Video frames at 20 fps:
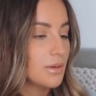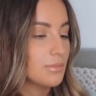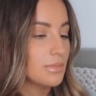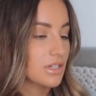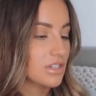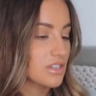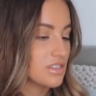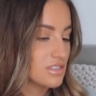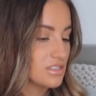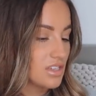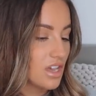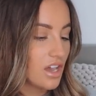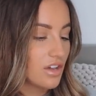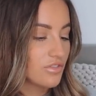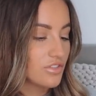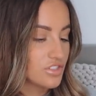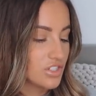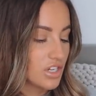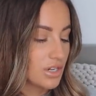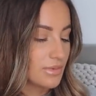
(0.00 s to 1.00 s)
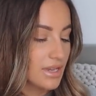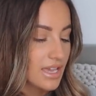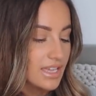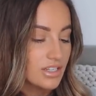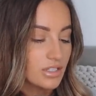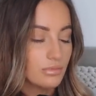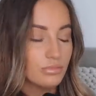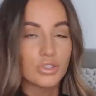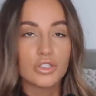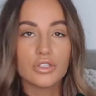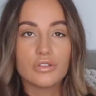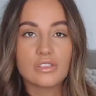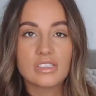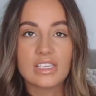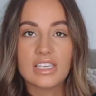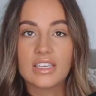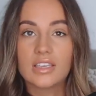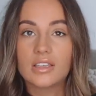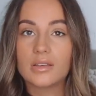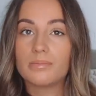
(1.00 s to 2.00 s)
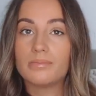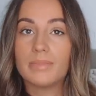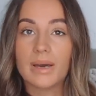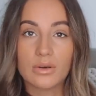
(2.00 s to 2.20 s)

because half the time I end up losing